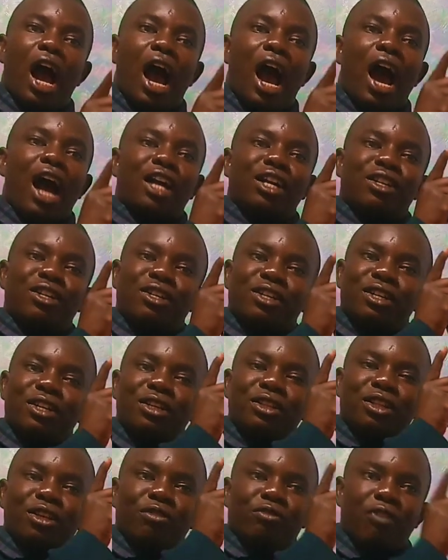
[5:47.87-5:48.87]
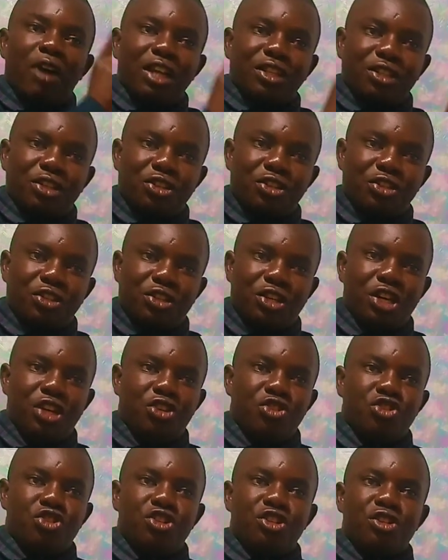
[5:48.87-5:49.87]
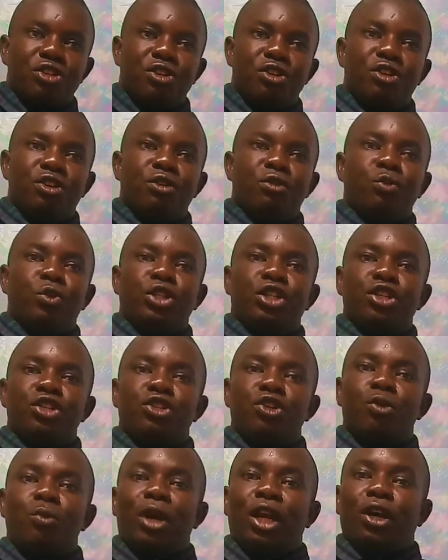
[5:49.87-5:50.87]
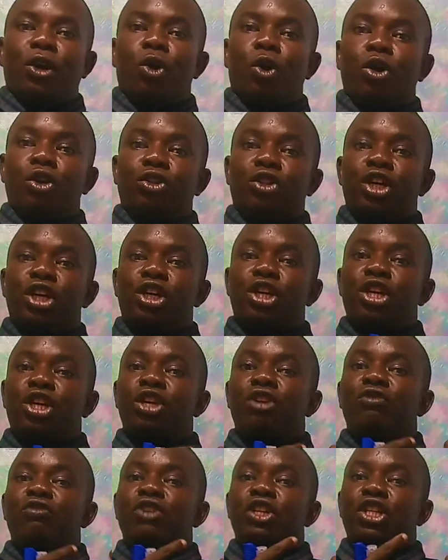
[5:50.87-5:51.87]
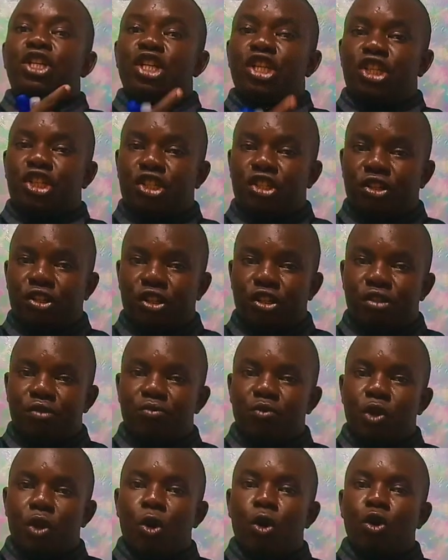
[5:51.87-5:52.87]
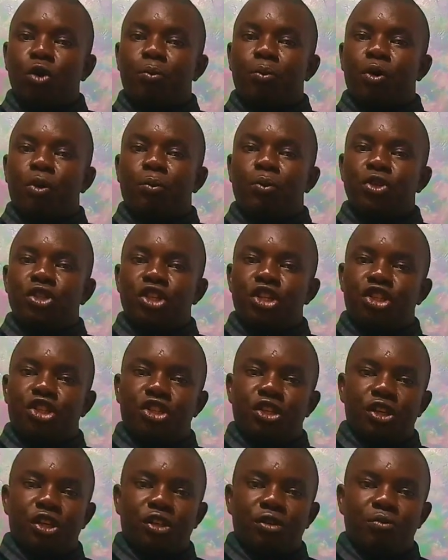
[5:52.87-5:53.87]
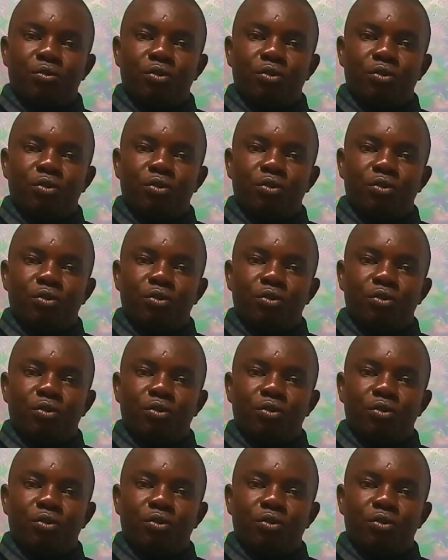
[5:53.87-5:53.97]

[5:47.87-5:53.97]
at the first stage, which is normally called the invitation or proposition,